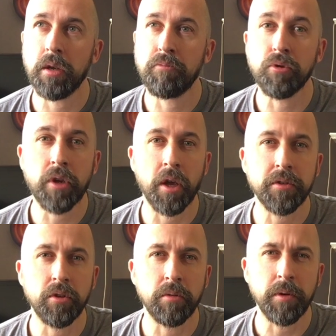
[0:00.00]

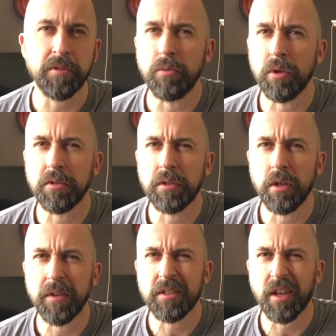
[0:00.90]
broadcast on the BBC World
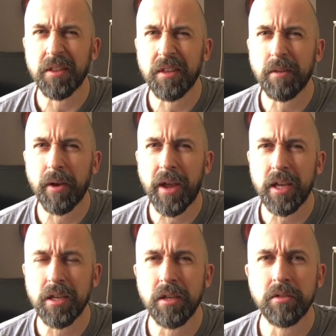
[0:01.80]
Service, I think about
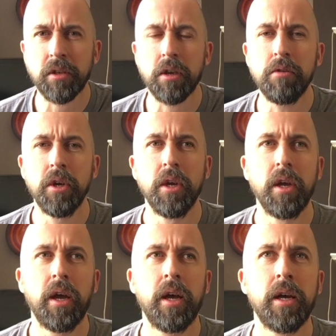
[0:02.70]
8 years ago.
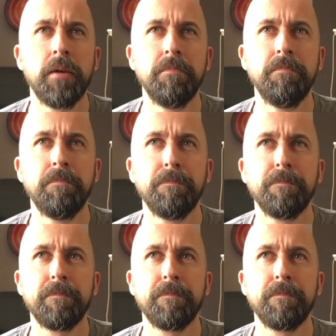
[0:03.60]
And